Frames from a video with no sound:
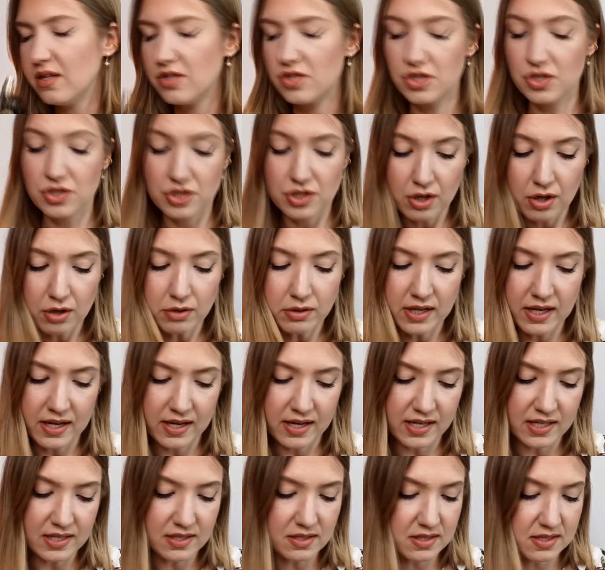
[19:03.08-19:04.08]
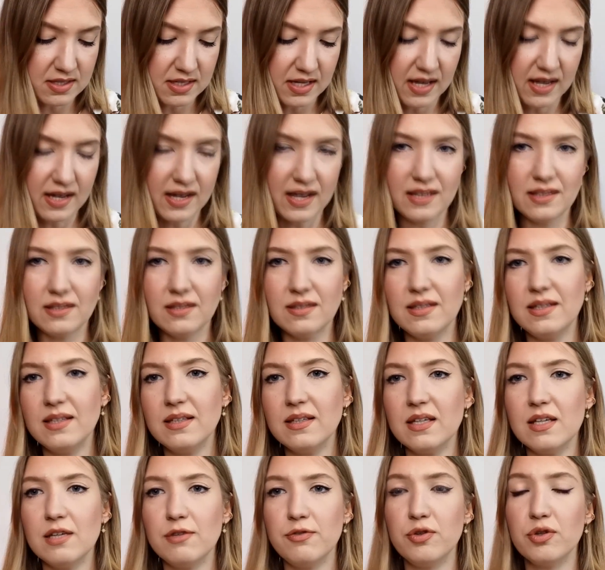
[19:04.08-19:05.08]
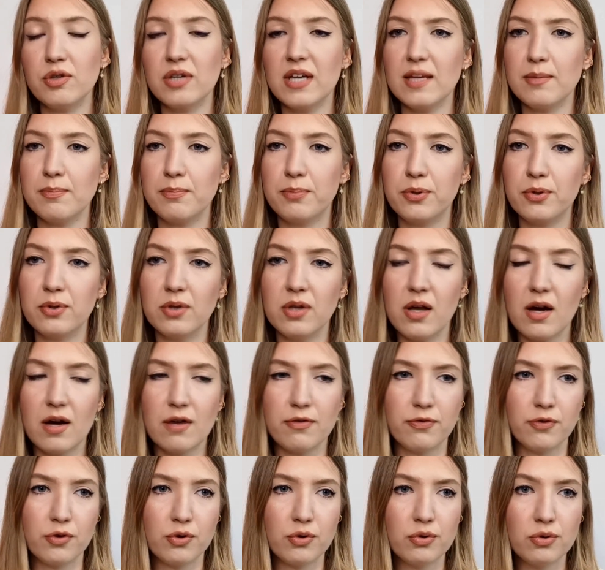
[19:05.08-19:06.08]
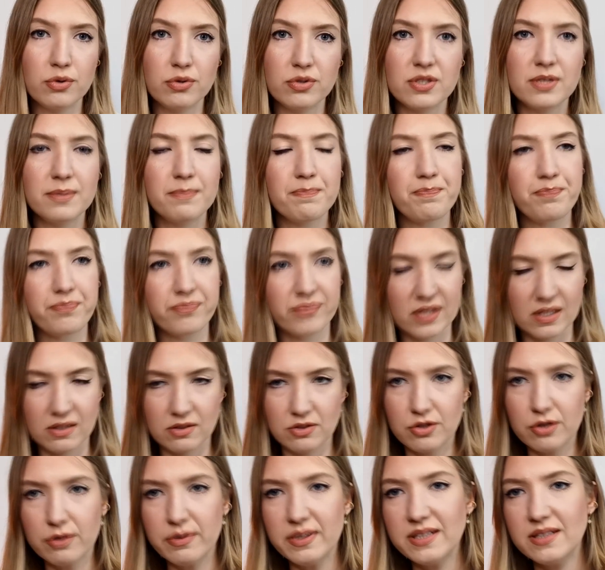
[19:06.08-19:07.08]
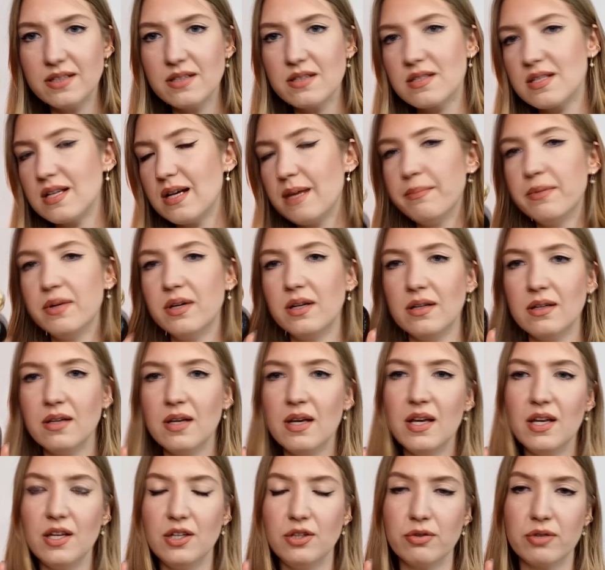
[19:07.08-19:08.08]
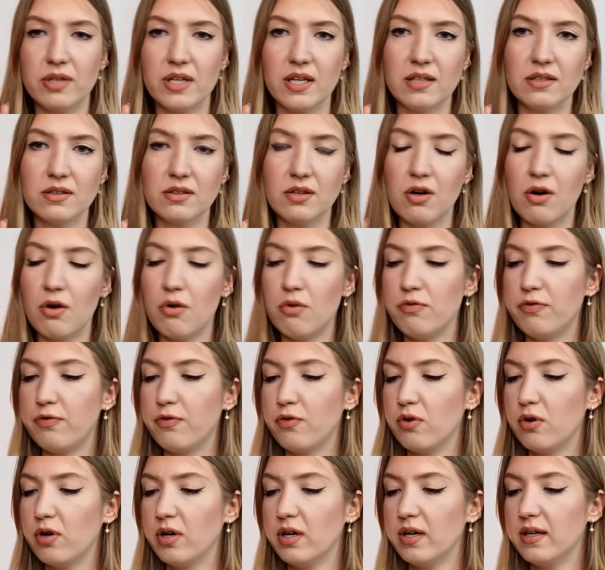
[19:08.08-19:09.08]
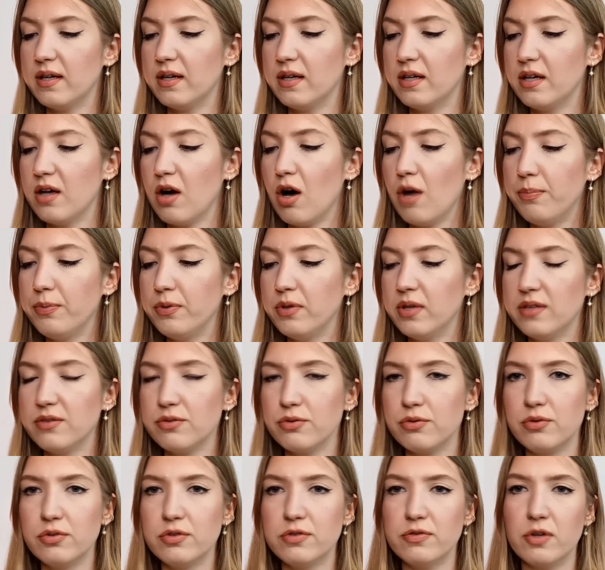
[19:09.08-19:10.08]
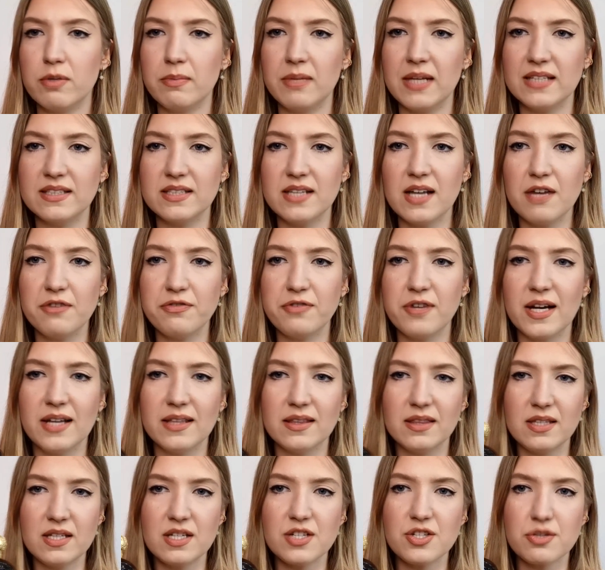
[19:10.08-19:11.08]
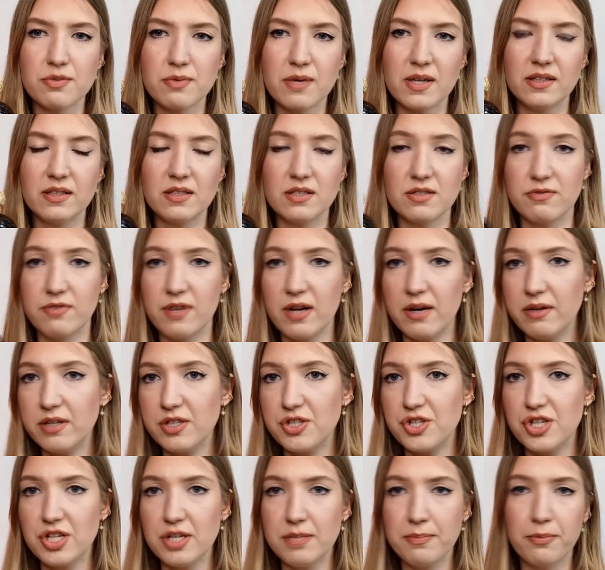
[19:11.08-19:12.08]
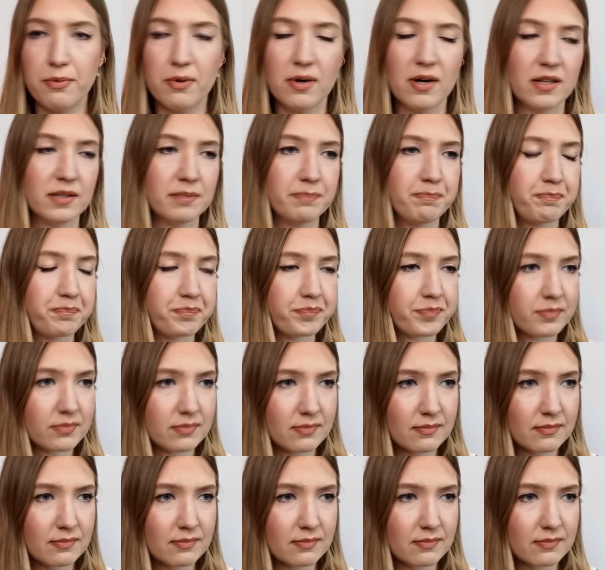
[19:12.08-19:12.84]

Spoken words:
So nice. And I think if you can pull off oud during the summer, you can go for Opulent Oud from Lattafa. This one is very cheap one.